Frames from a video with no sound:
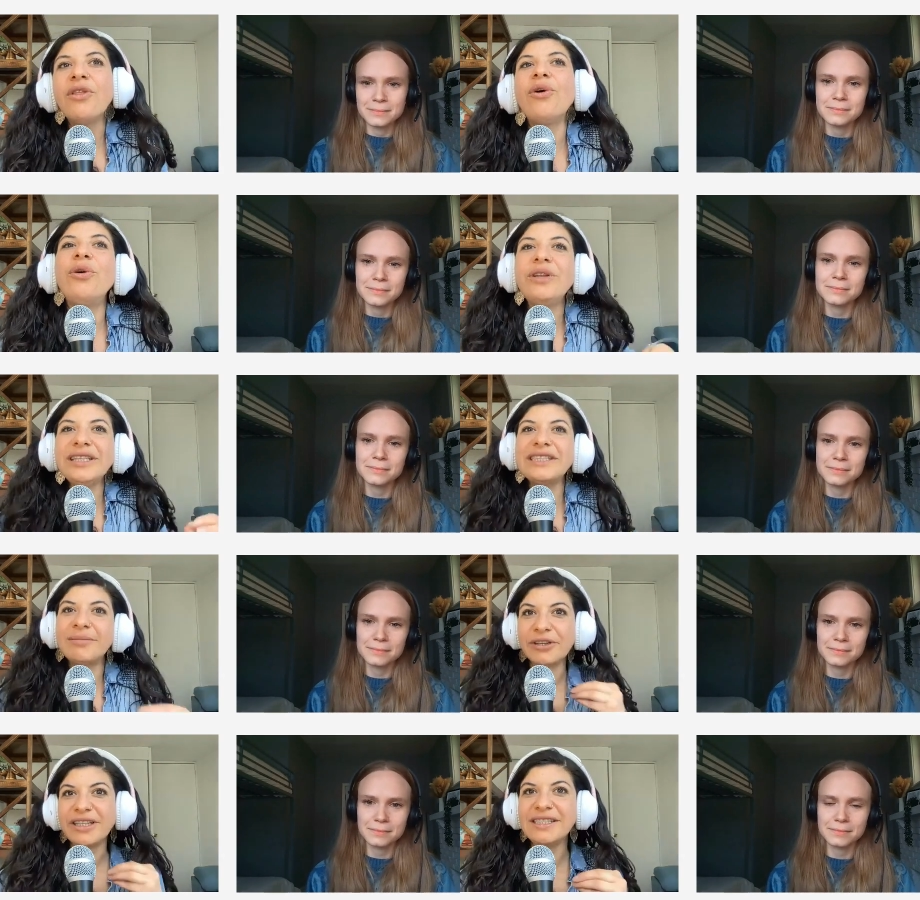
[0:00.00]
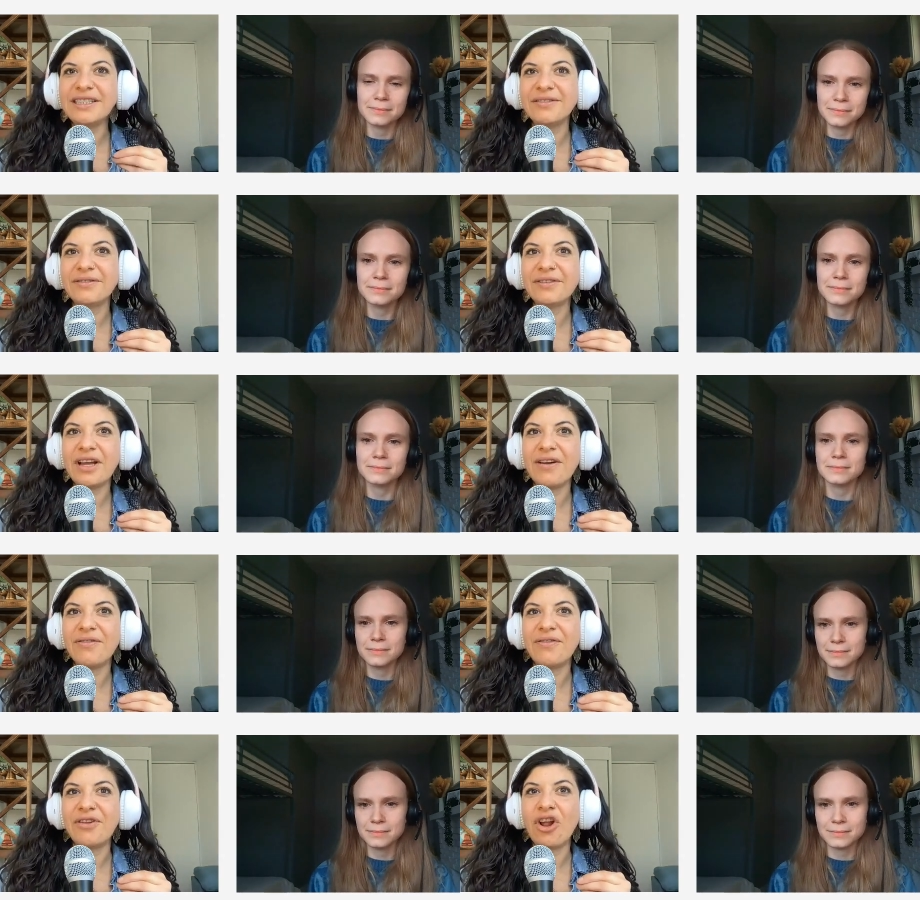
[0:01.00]
Speaker 1: The whole experience of
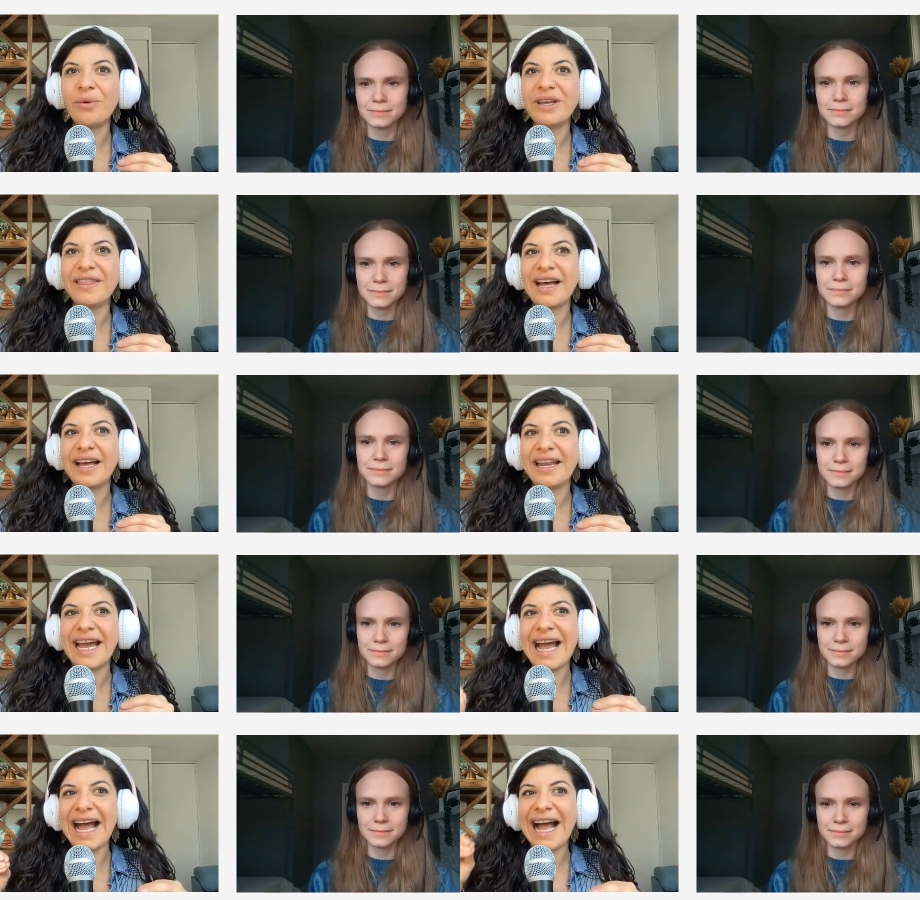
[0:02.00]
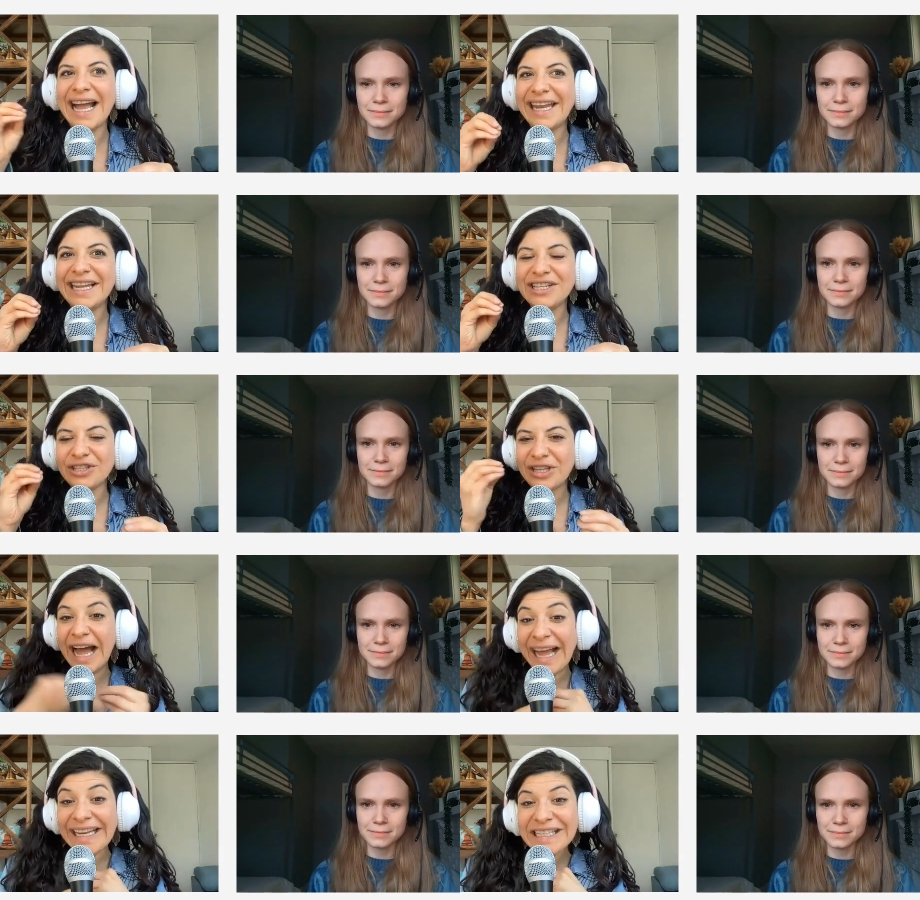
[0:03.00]
of knowing that I didn't
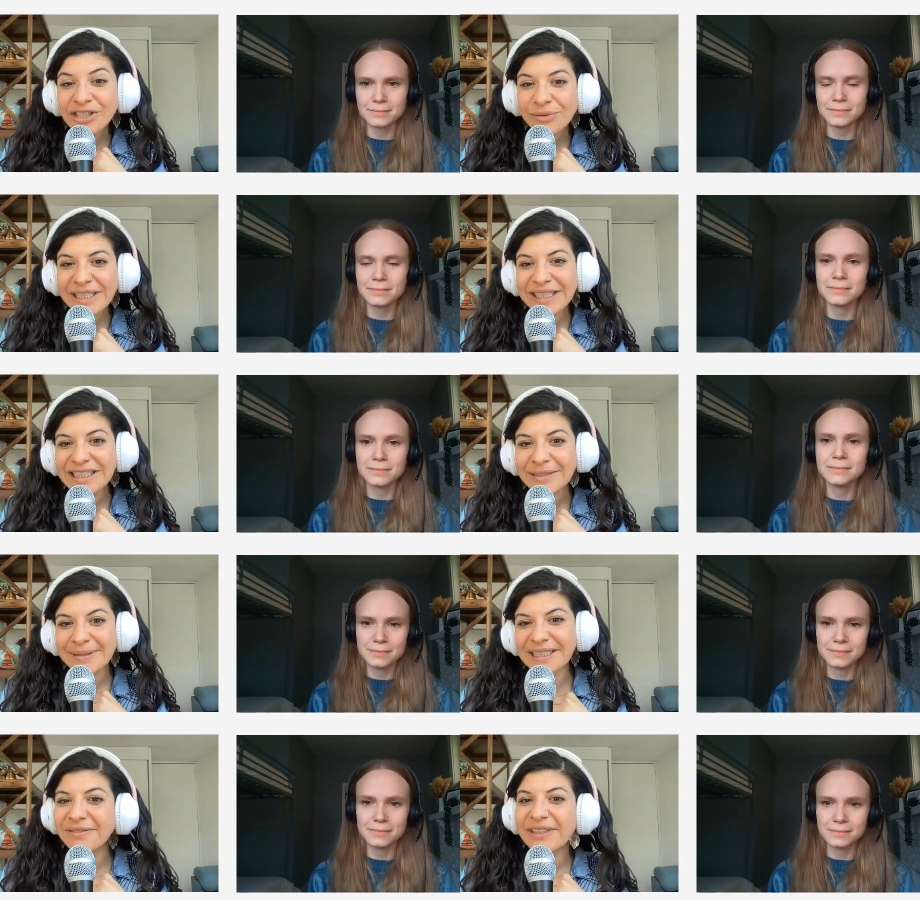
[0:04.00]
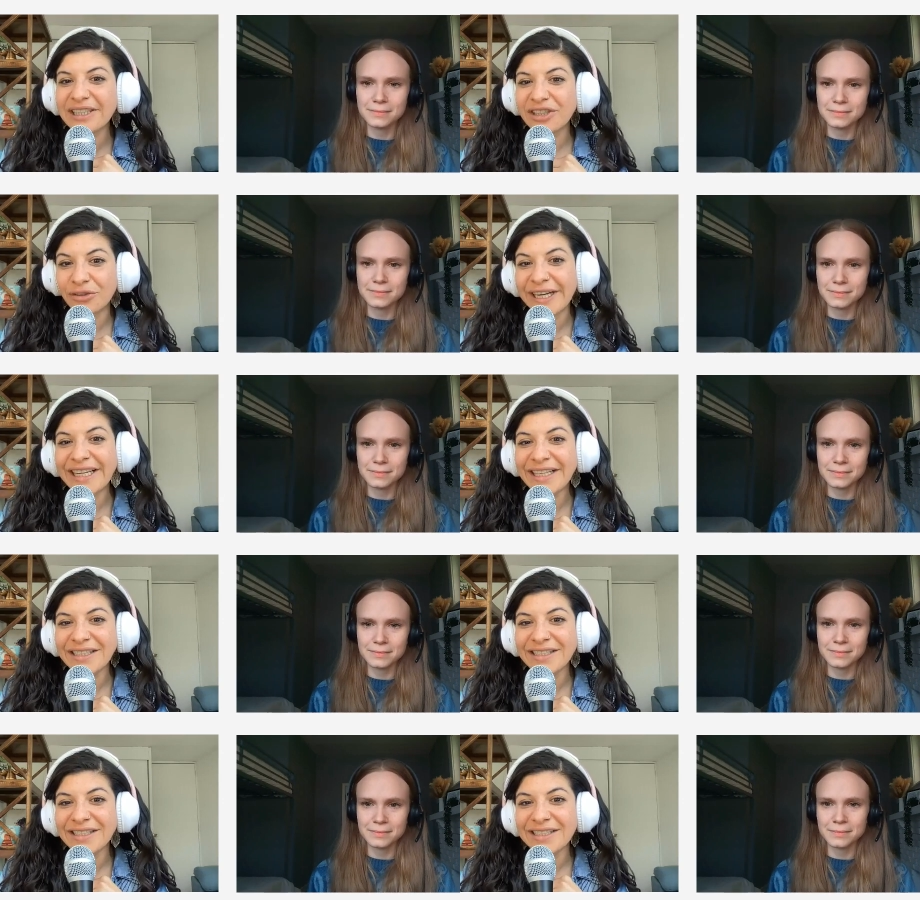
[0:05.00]
I didn't do anything specifically great
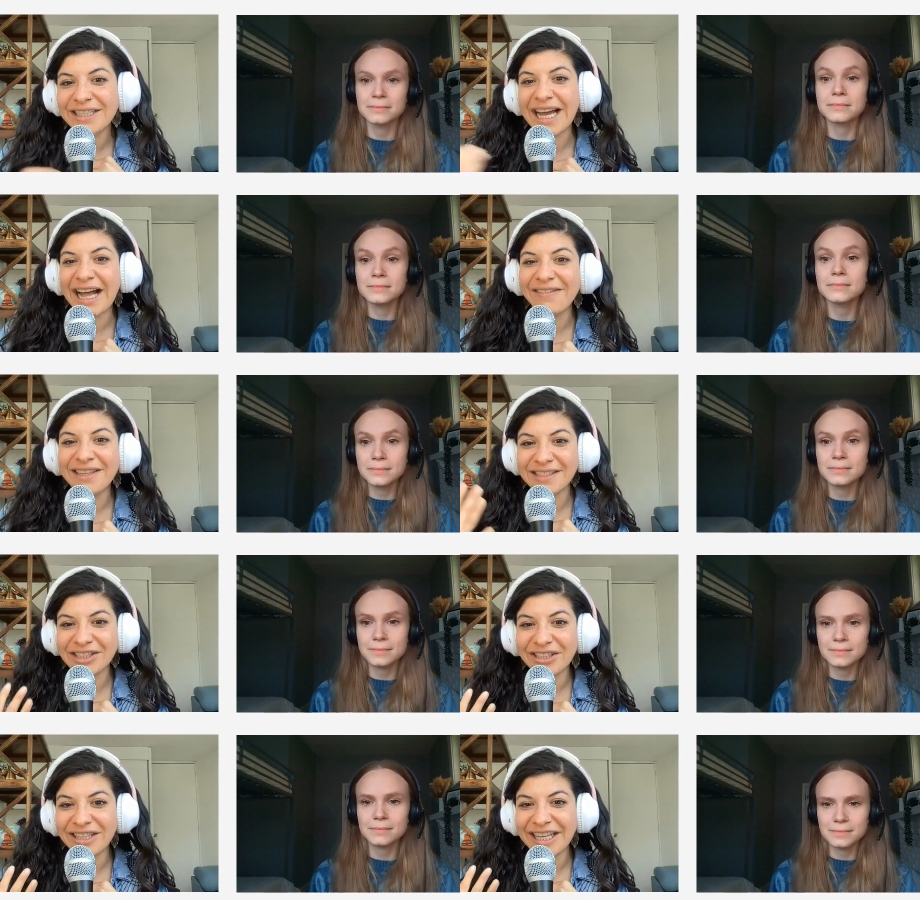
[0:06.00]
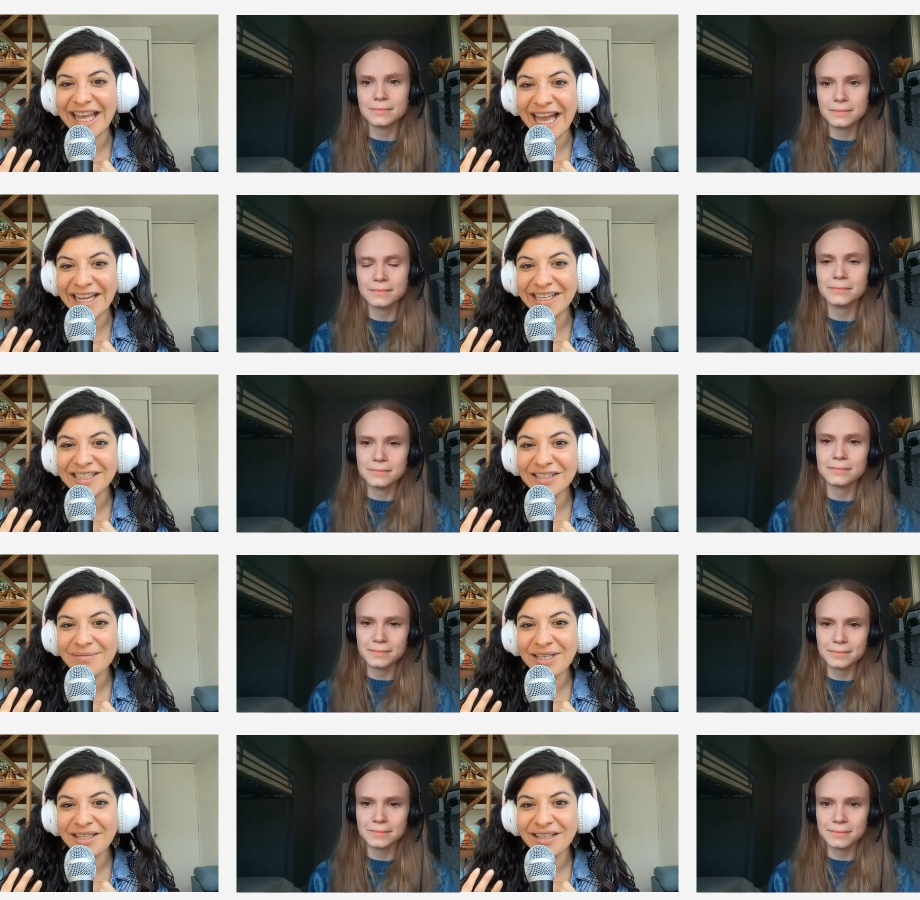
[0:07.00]
to have this good thing handed to
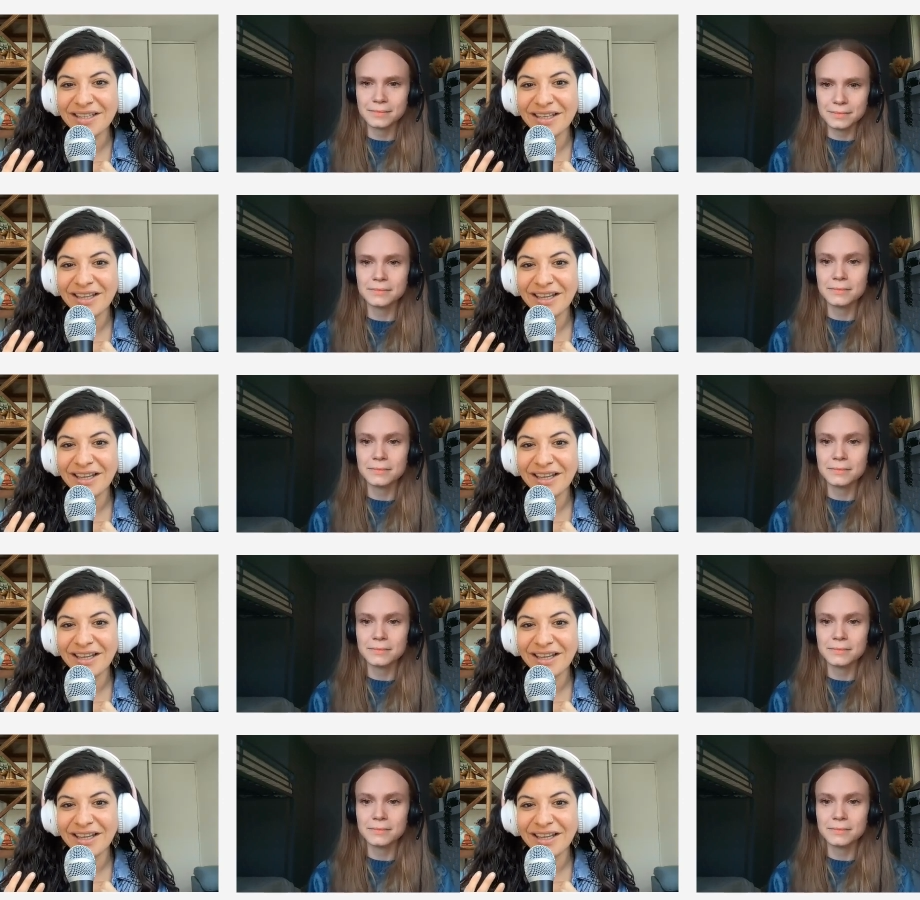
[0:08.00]
me,